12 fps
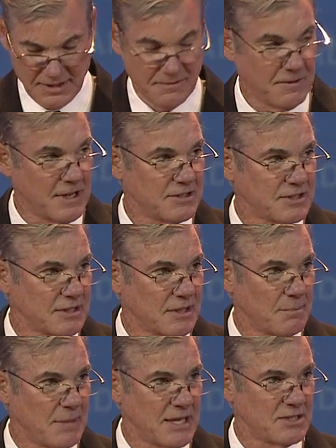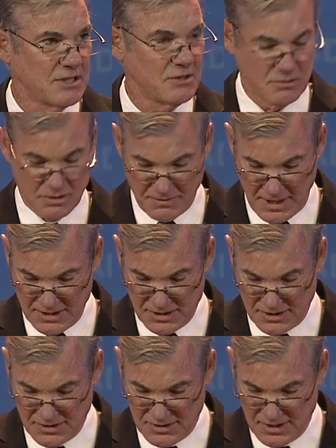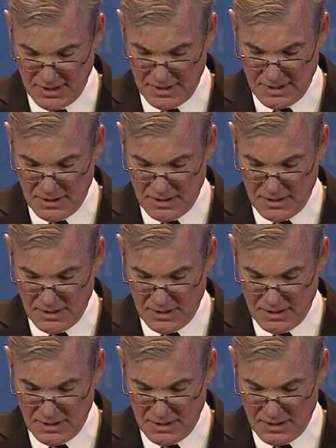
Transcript: inventing amazing new devices